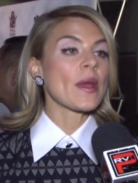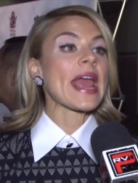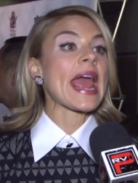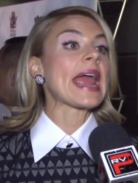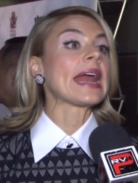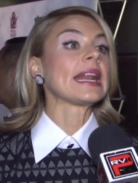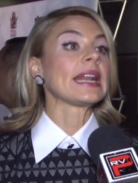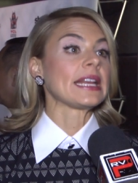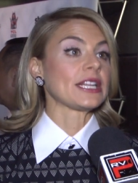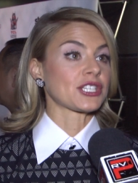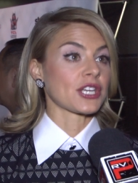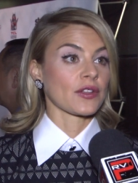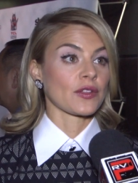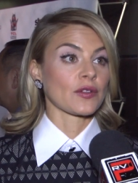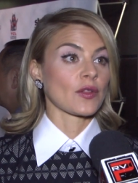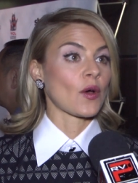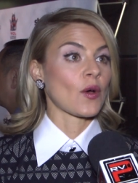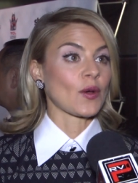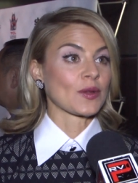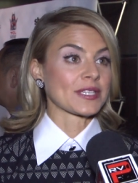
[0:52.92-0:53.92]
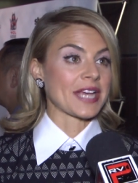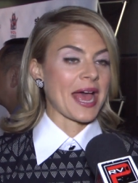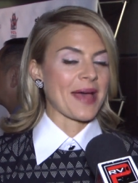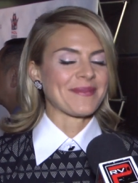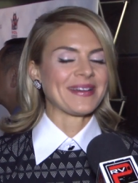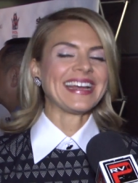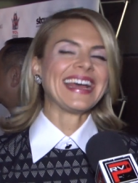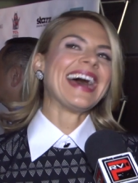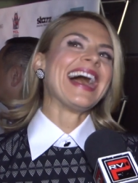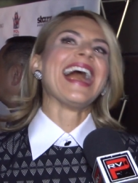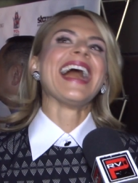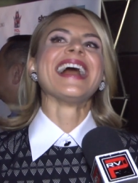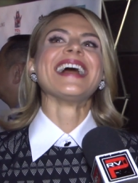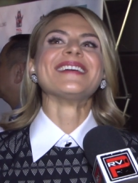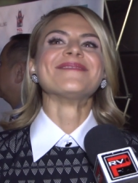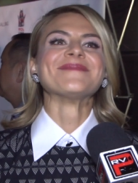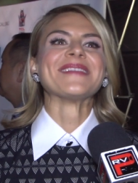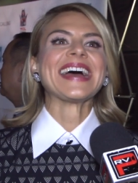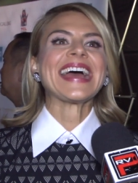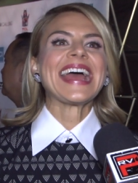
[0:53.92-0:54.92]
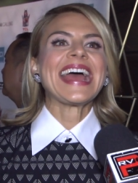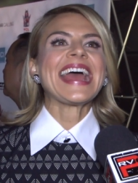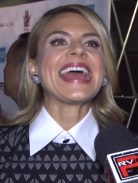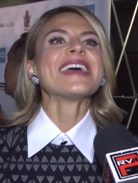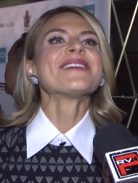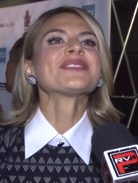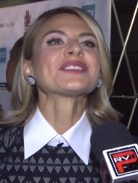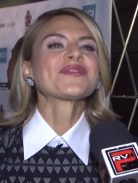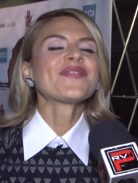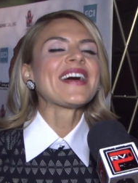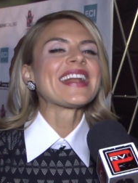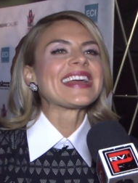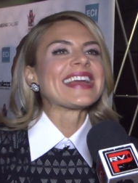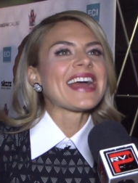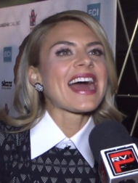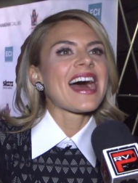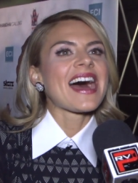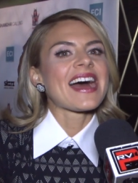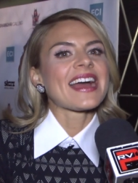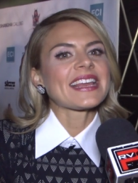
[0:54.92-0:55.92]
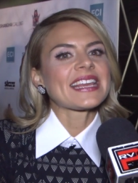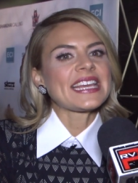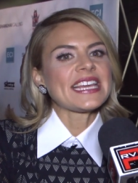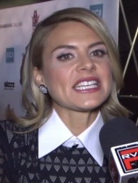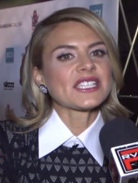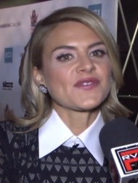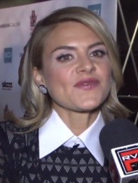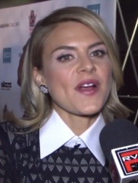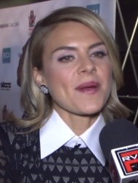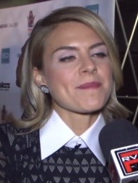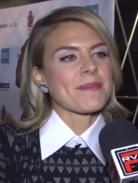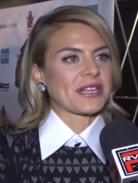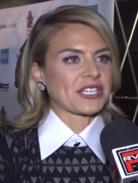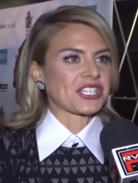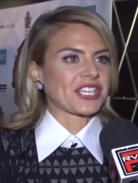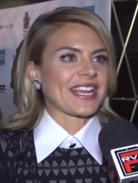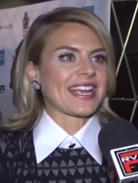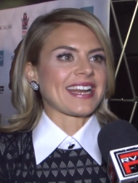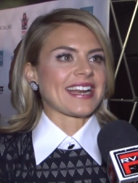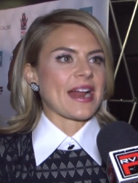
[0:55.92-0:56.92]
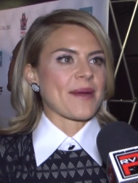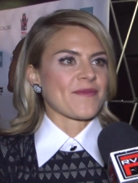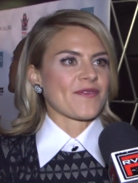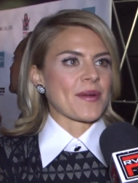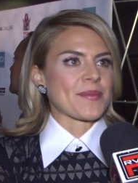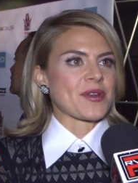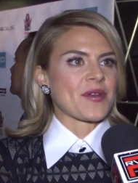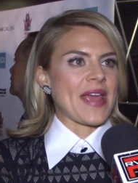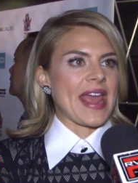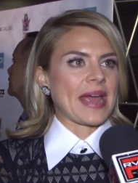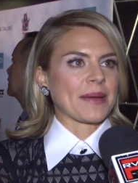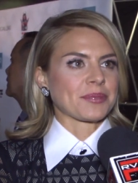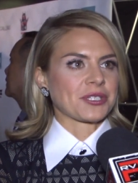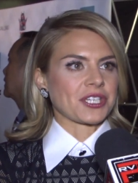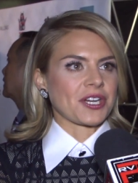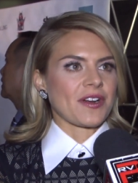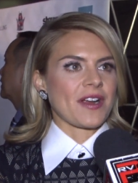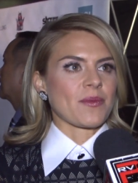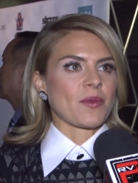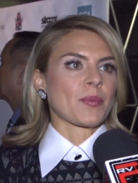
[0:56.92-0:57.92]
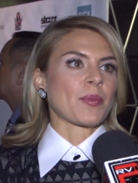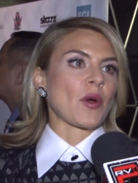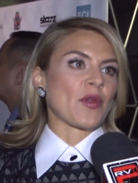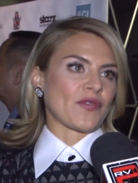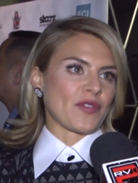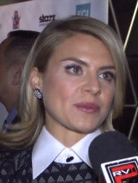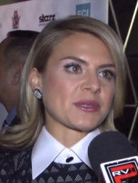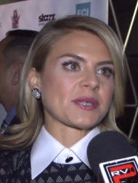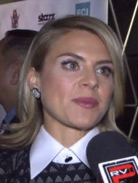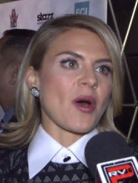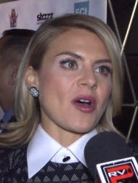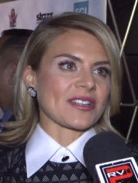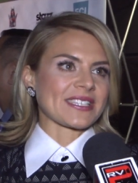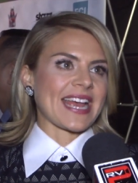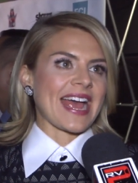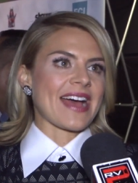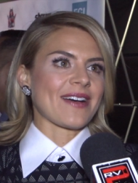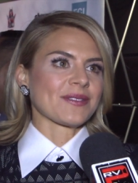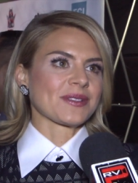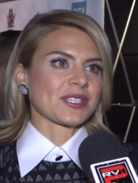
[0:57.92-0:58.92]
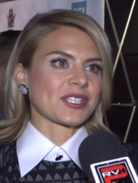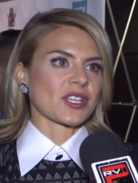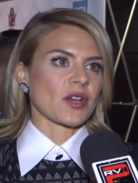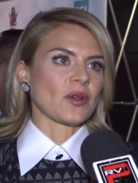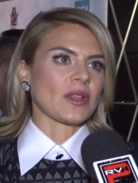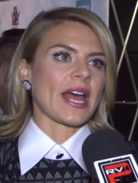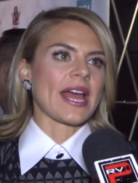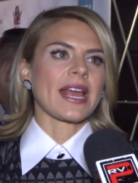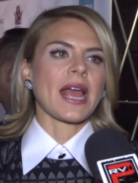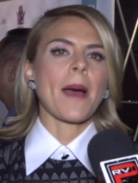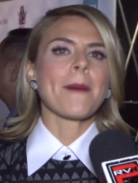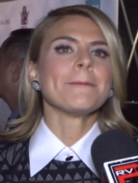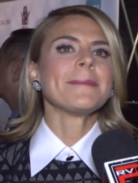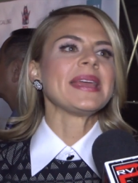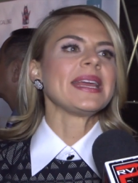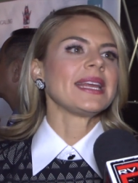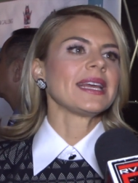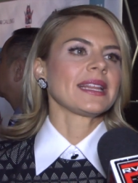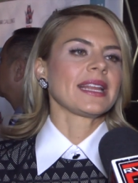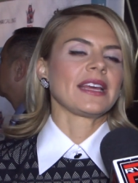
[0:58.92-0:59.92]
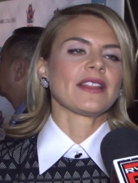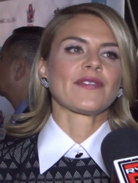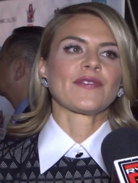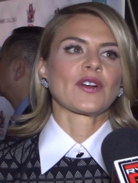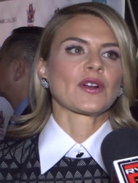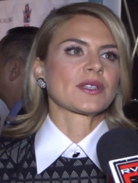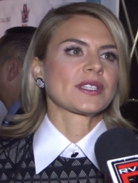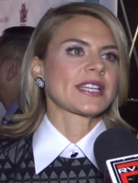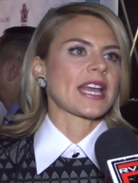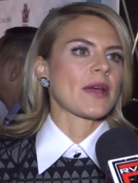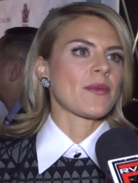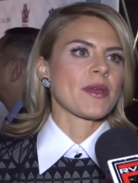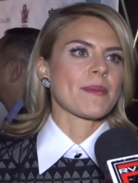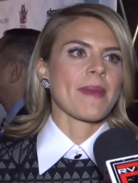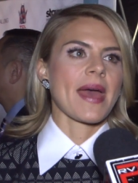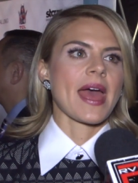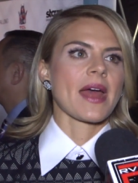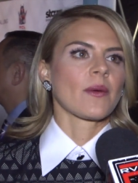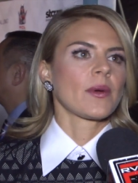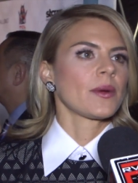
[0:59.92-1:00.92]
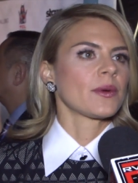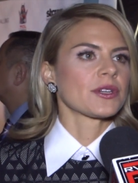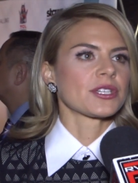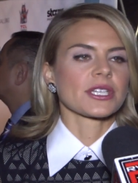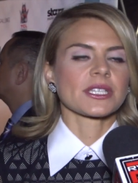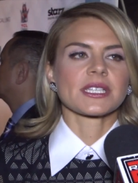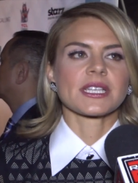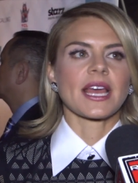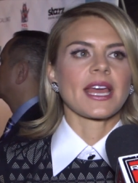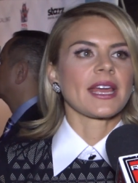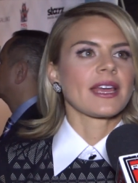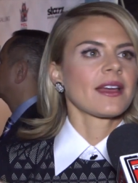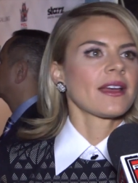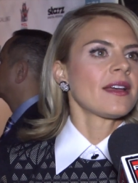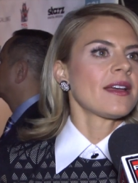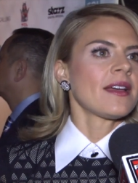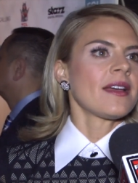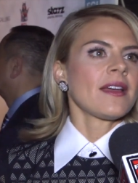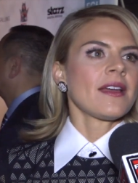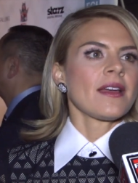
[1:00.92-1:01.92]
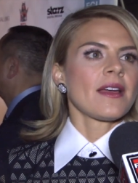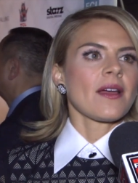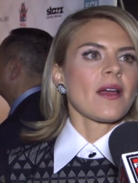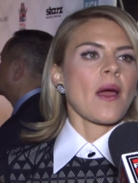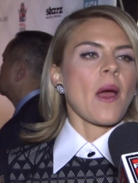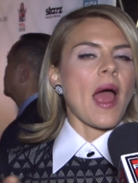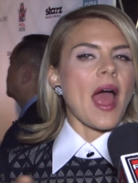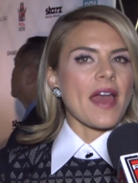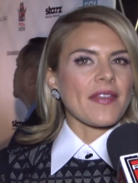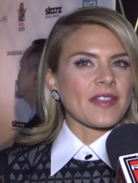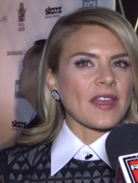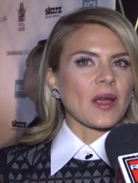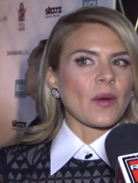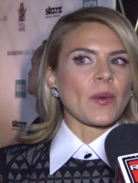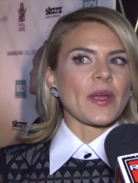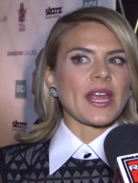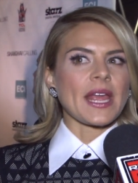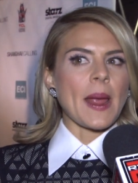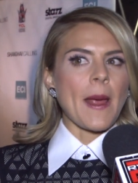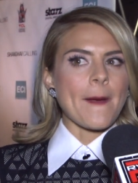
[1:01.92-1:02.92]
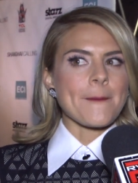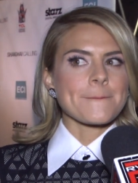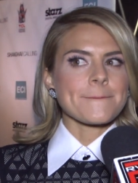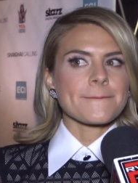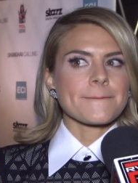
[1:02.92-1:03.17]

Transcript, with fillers: we hated each other the whole time. It was funny. He's from Michigan and I'm from New Hampshire, and we're both from small towns. So like immediately the first day we met, we were just like, I think we